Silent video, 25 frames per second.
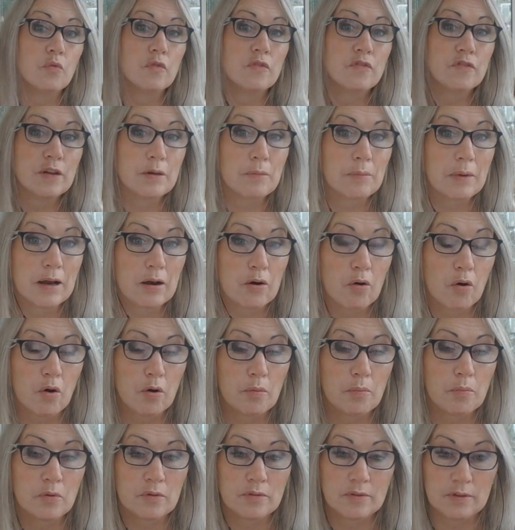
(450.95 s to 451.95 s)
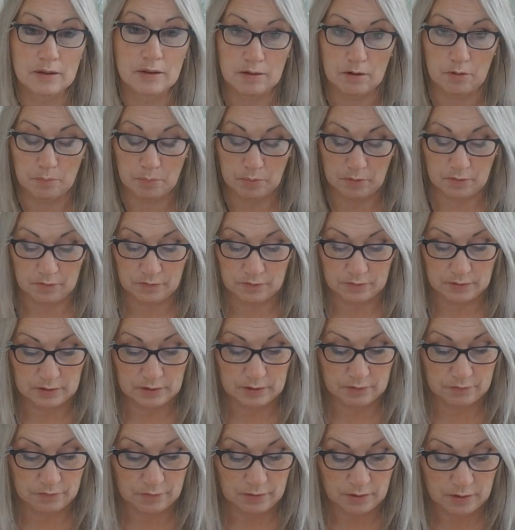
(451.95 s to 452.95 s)
female hormones, and they're
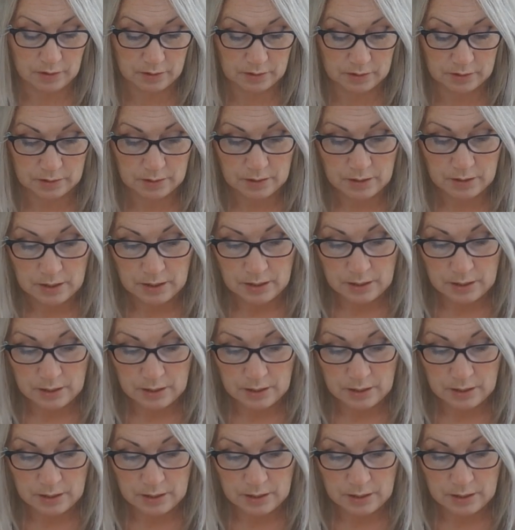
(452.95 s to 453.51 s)
perfectly fine.